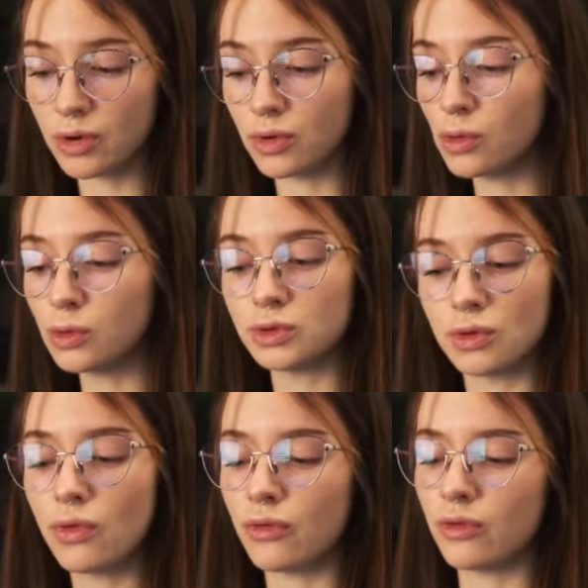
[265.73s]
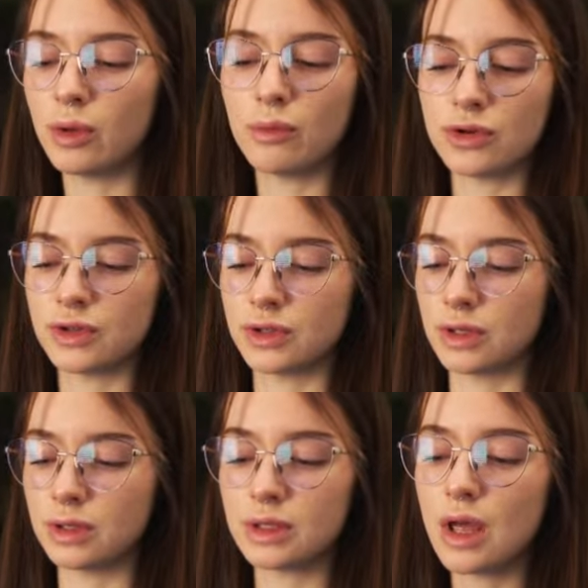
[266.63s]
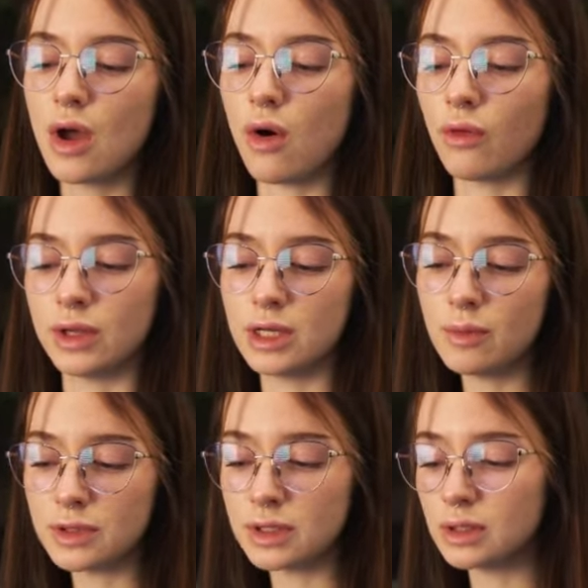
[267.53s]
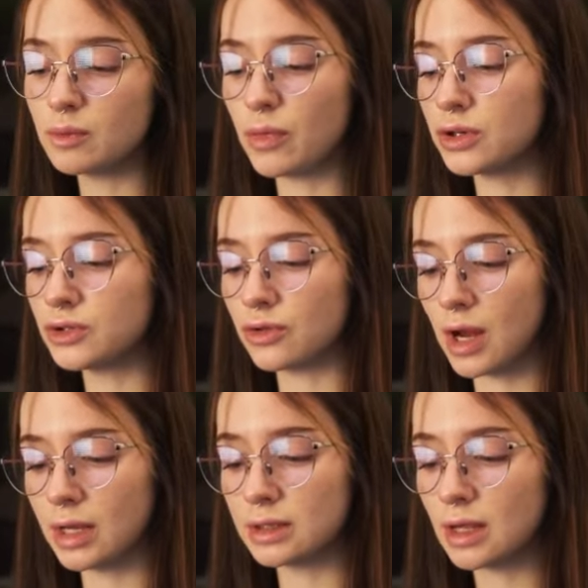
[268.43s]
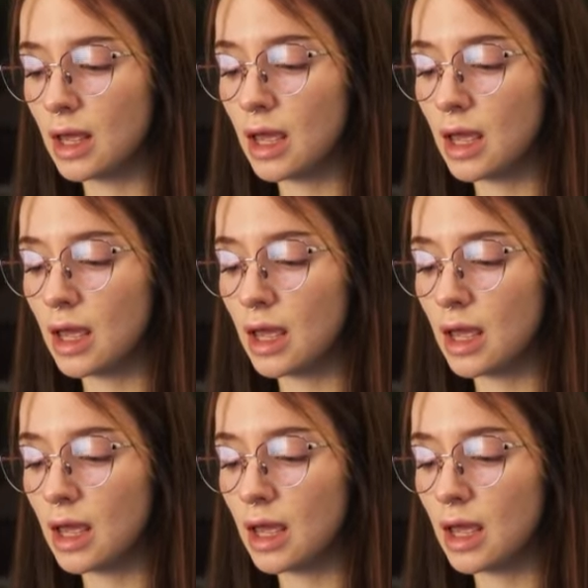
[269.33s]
the rule 2-3% of the deposit per trade.